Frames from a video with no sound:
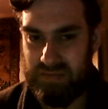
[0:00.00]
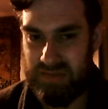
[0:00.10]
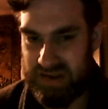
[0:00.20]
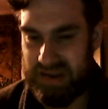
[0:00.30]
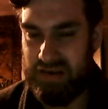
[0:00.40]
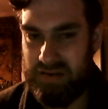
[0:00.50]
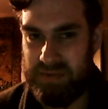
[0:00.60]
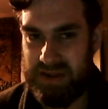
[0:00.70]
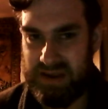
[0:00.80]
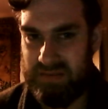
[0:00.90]
So it
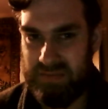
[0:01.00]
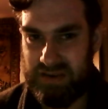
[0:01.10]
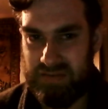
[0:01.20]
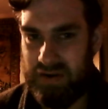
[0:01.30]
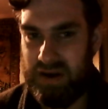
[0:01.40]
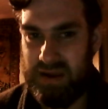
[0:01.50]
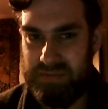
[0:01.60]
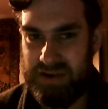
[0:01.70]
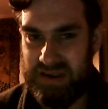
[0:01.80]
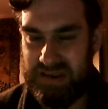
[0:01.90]
becomes quite a
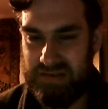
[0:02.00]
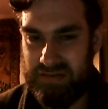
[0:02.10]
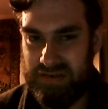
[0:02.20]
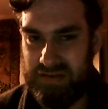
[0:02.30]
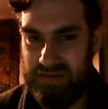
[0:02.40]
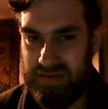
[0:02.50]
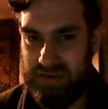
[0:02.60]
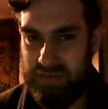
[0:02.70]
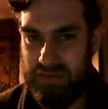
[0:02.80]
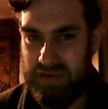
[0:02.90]
personal story with